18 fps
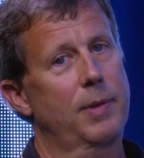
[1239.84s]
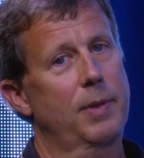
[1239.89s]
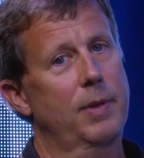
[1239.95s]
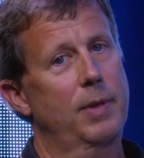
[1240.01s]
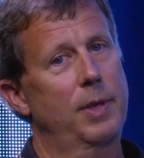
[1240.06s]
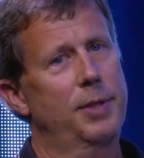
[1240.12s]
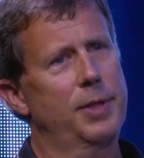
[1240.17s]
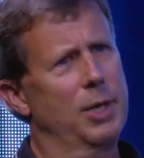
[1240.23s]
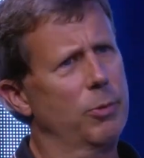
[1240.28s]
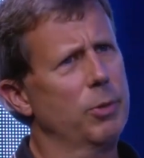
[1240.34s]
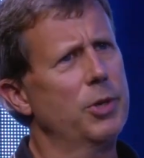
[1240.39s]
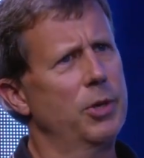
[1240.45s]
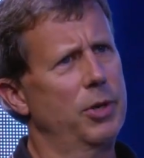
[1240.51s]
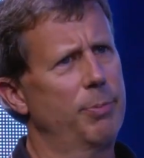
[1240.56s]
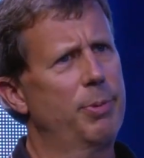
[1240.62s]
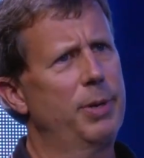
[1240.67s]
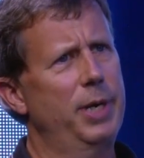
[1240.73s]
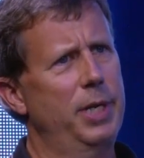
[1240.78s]
I think we're
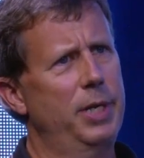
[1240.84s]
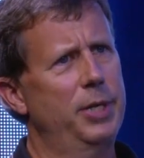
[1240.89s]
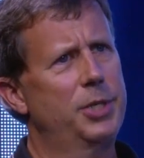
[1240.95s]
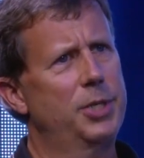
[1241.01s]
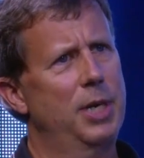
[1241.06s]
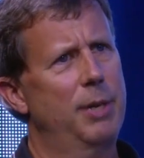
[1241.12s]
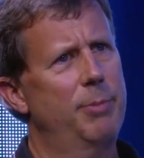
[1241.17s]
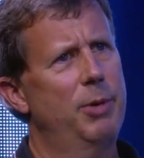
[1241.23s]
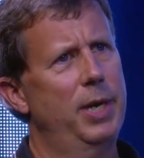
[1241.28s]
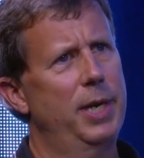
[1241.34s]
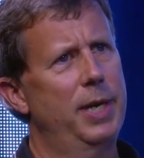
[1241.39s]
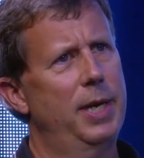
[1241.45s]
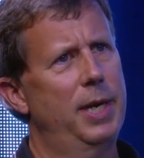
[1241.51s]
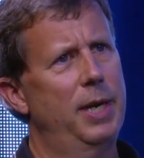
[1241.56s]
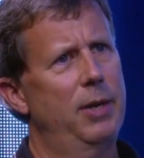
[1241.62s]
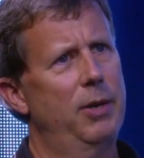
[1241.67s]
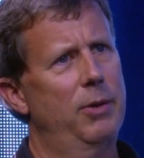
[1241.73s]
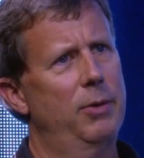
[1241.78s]
doing a pretty good job right
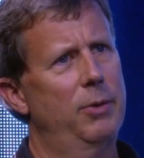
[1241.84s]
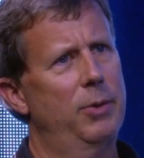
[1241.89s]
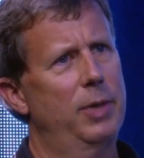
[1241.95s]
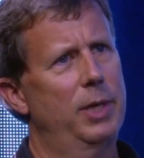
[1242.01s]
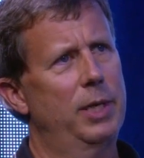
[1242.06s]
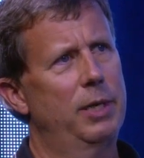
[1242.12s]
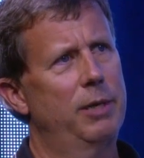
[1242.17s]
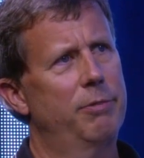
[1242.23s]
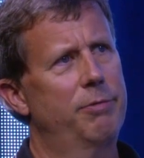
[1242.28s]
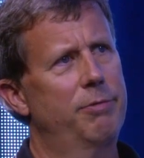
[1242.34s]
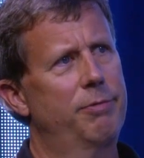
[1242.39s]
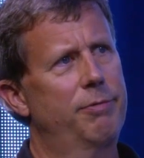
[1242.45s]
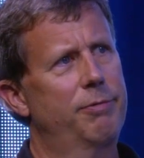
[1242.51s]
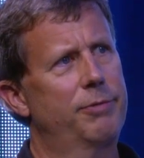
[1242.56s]
now of,